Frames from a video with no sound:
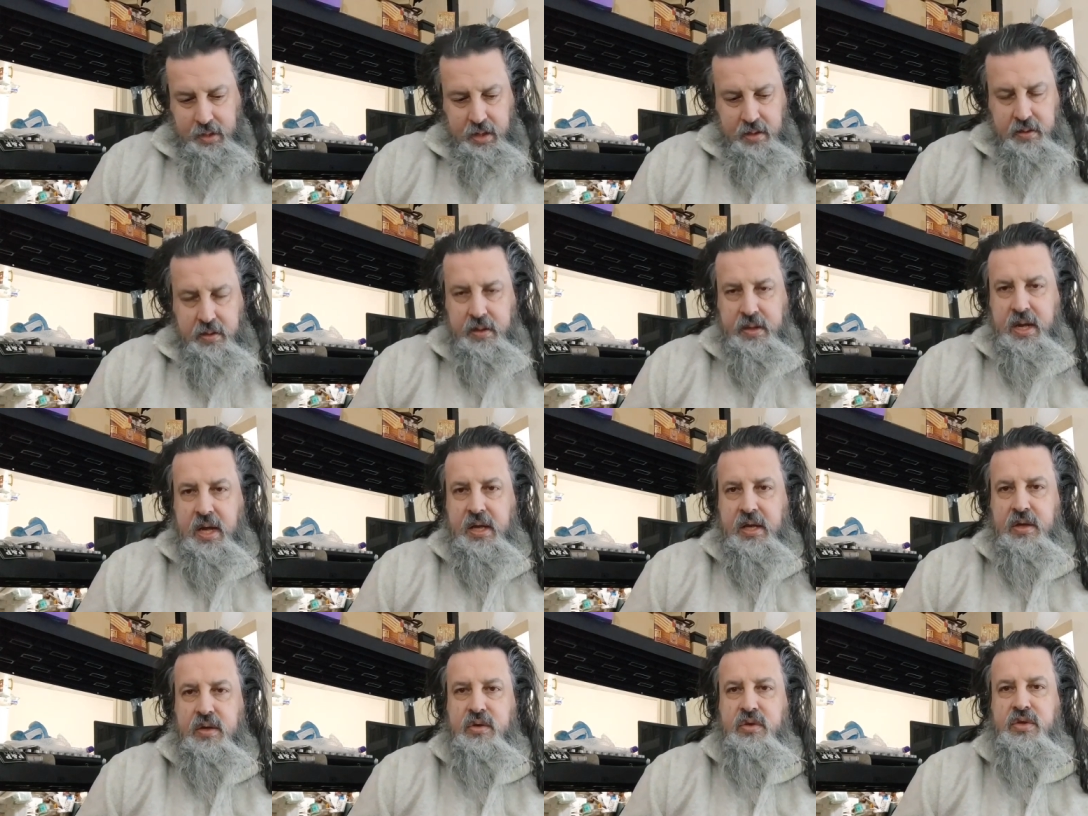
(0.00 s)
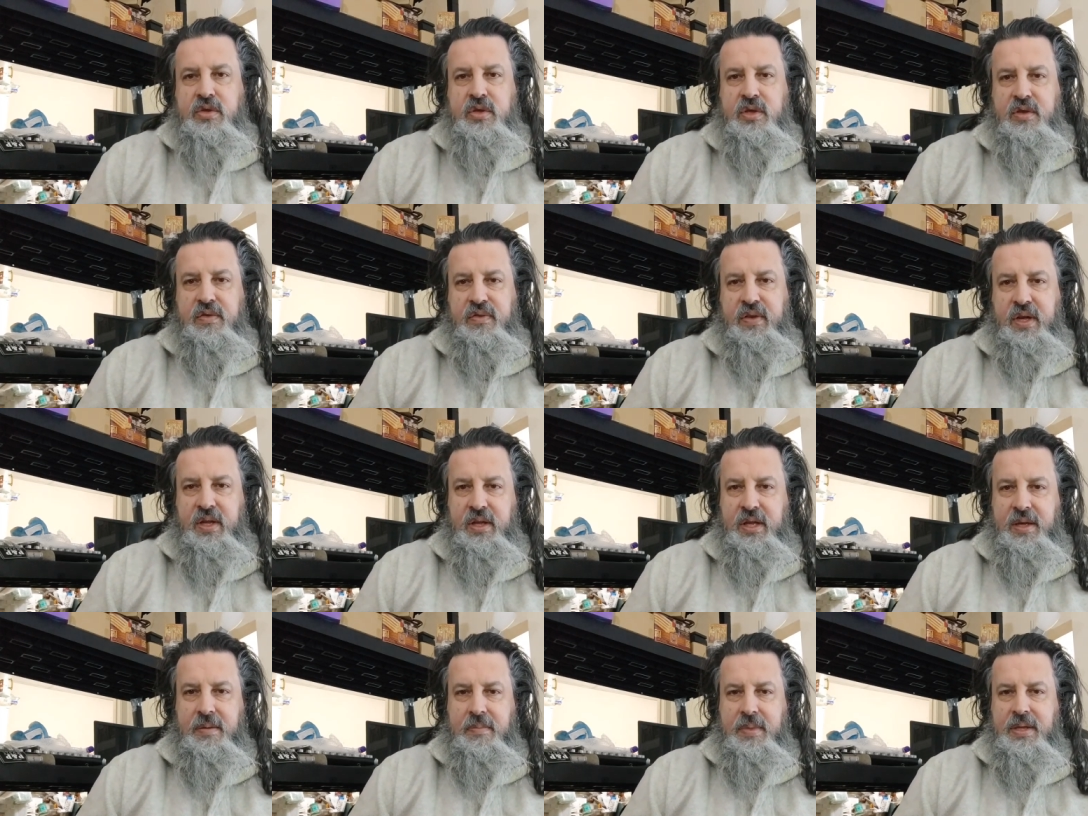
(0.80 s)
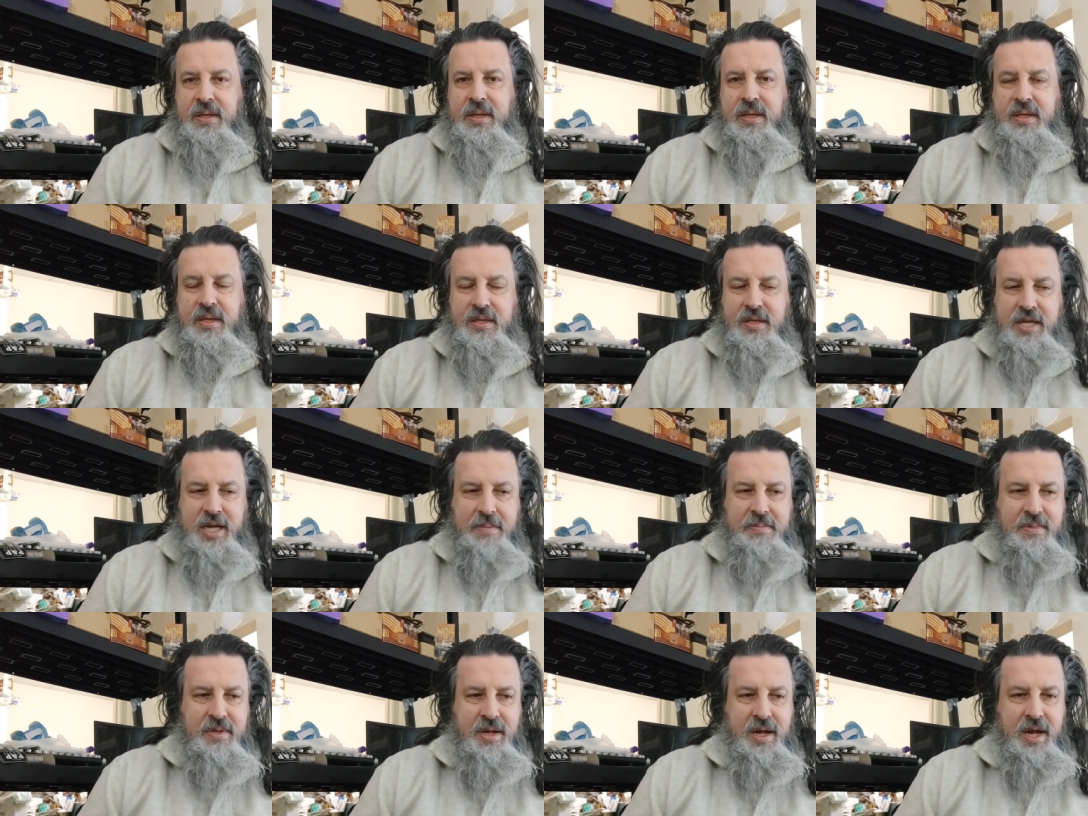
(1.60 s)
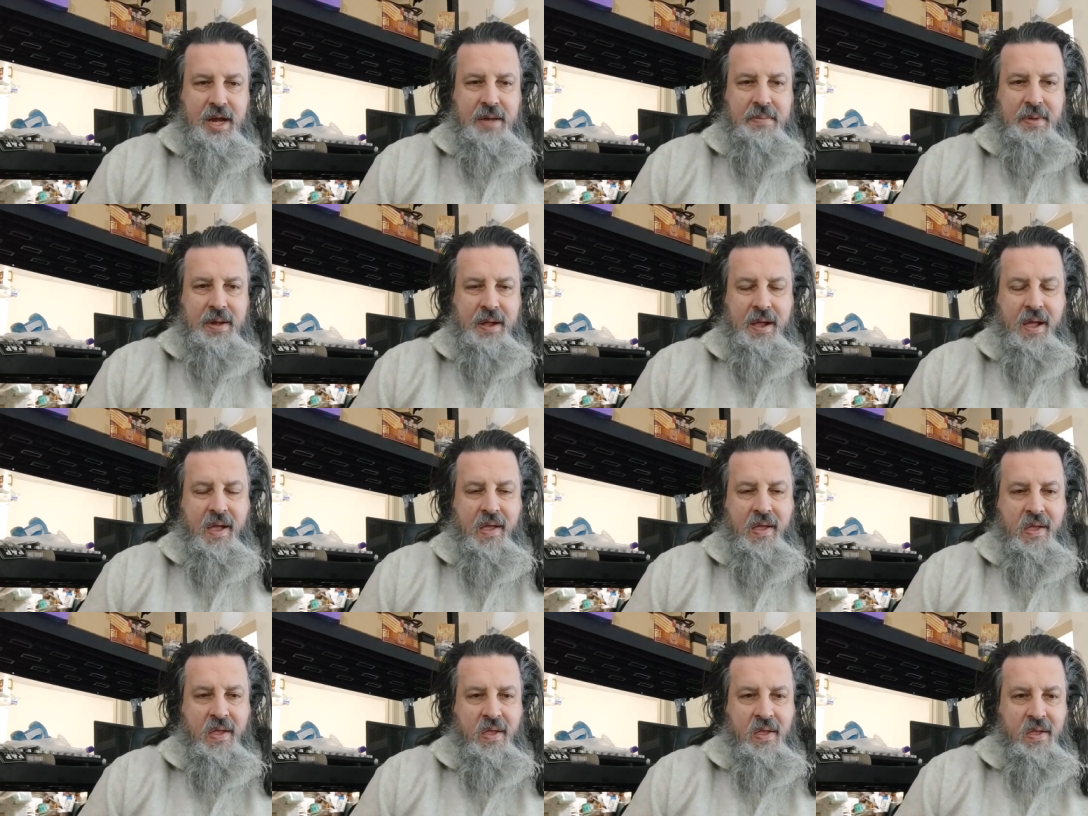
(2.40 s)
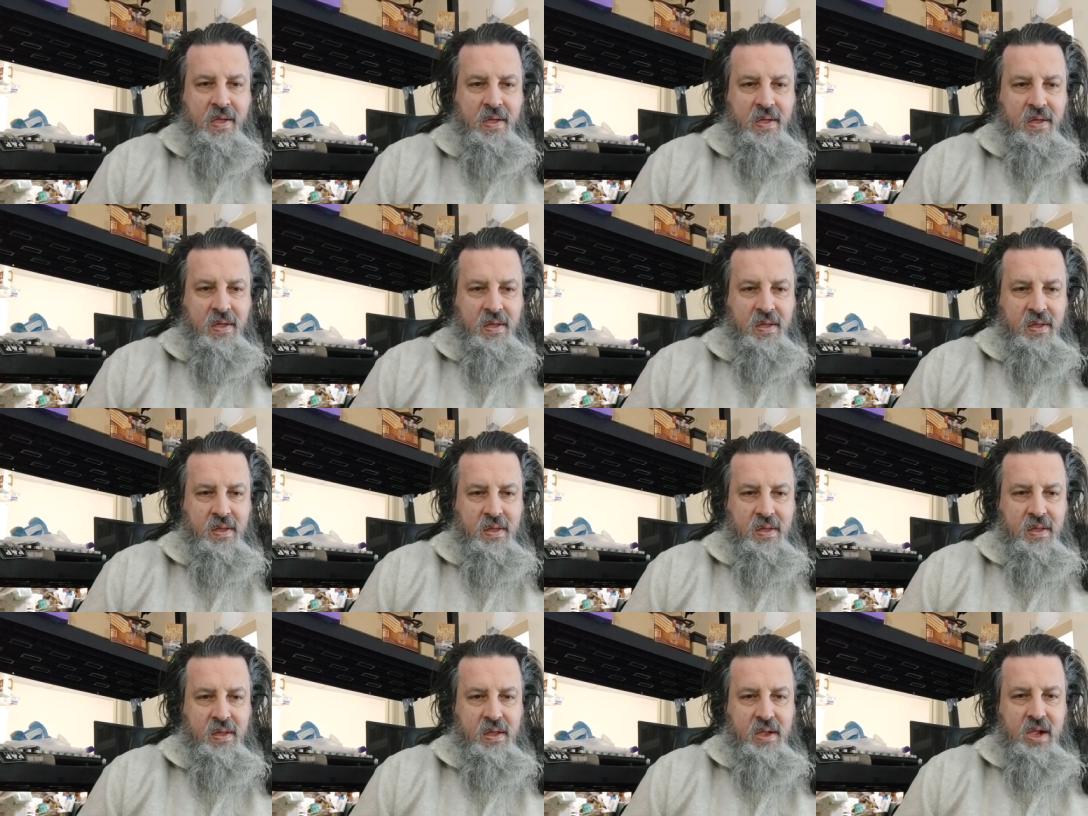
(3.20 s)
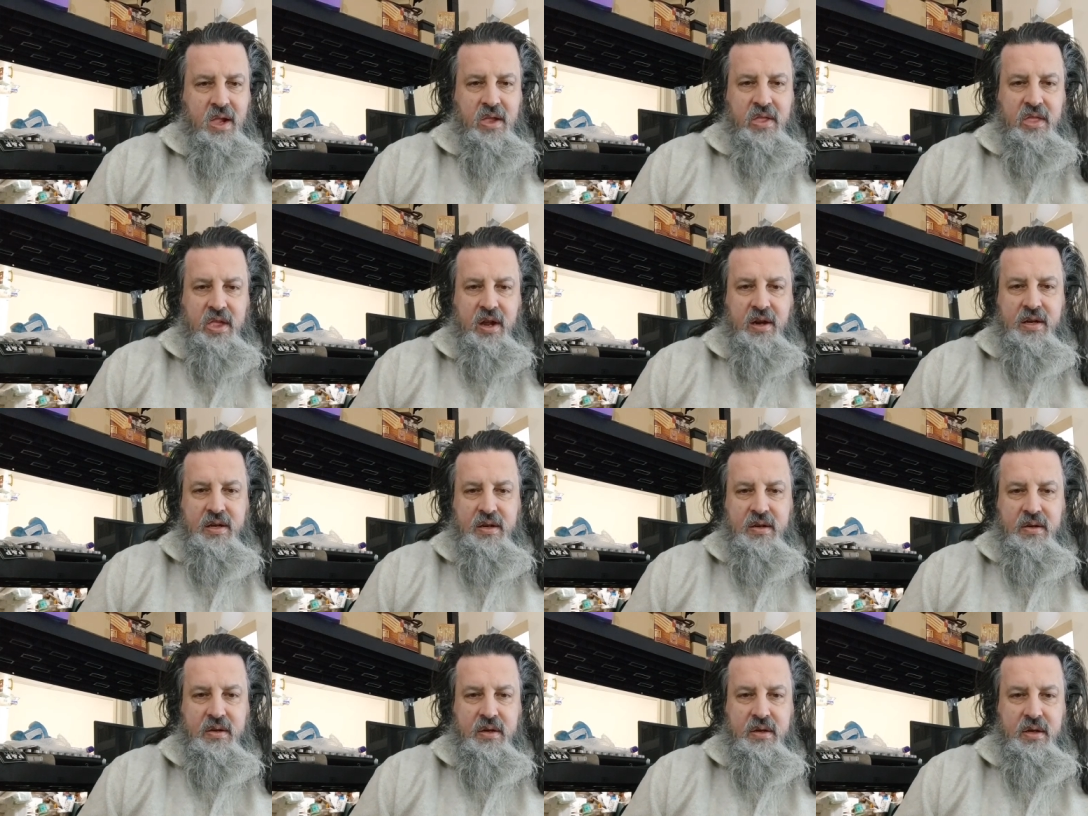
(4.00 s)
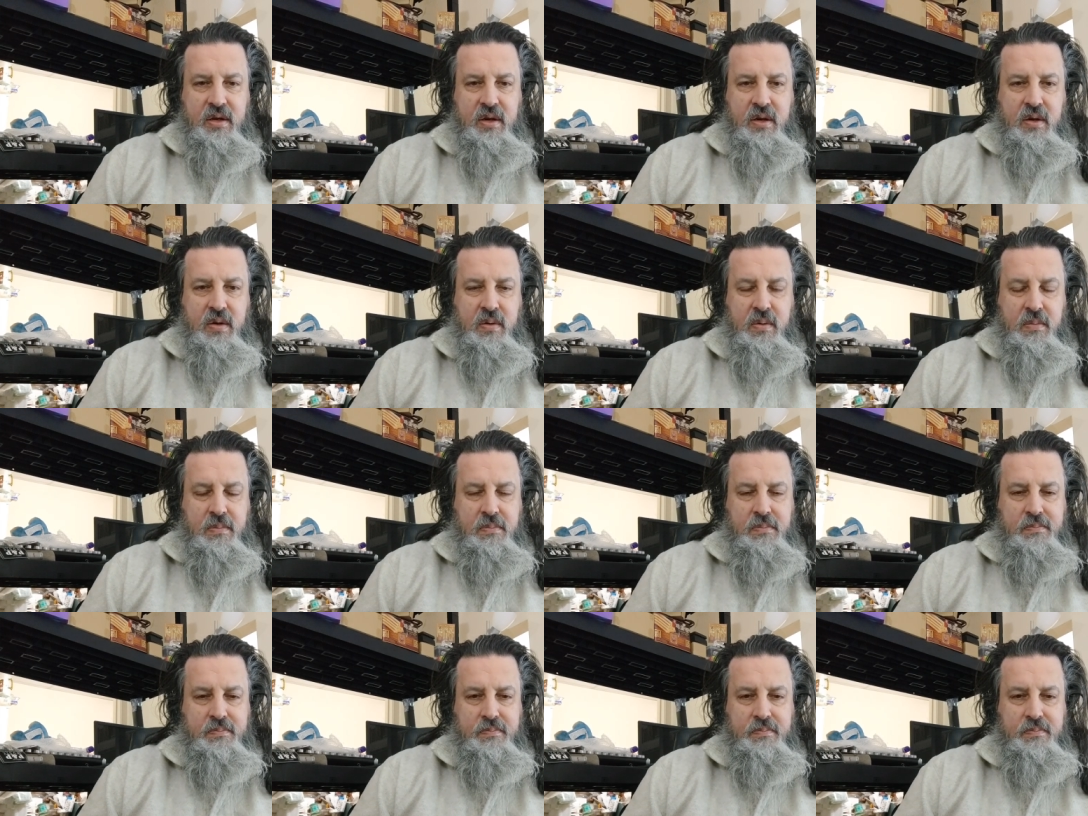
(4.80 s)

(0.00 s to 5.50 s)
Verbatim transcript: you get used to the feeling, but at the same time, if you you.